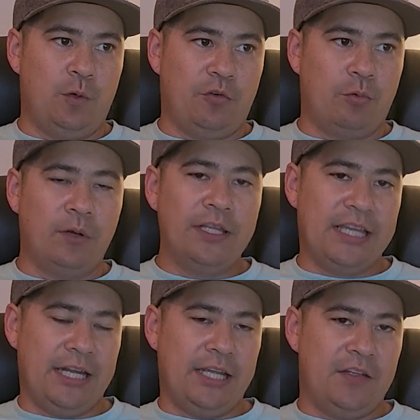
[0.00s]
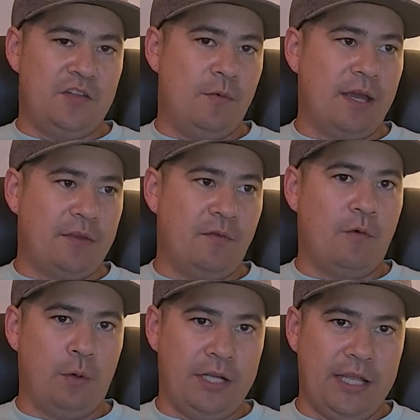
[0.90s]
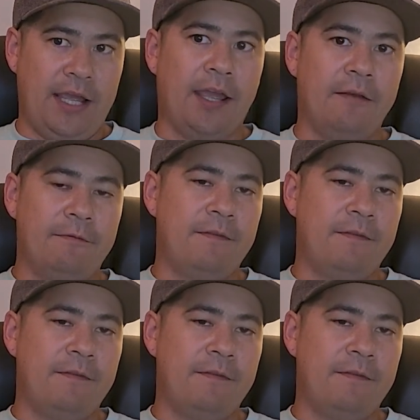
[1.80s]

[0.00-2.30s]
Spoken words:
which were really getting into about the 40K,